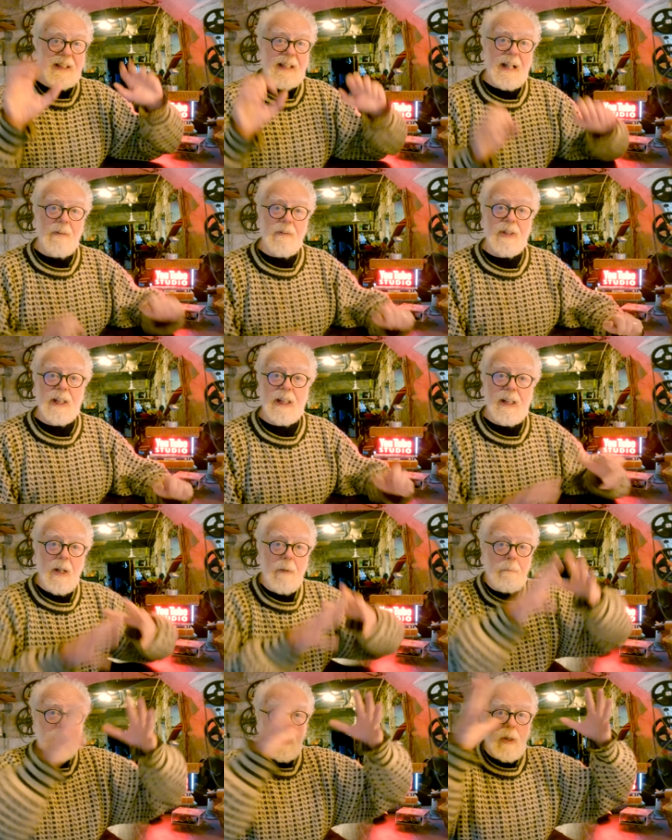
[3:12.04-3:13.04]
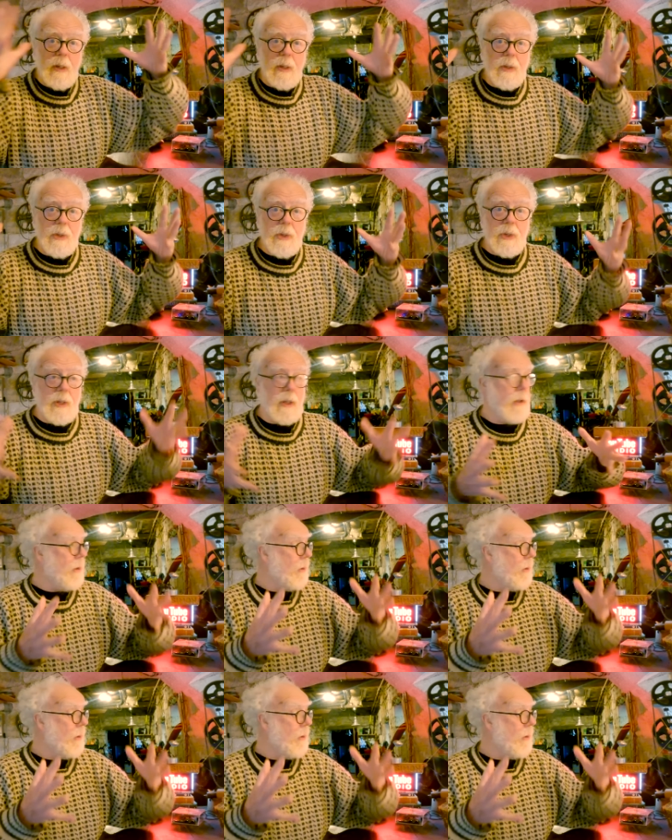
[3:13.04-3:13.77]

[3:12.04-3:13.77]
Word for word: counting emerged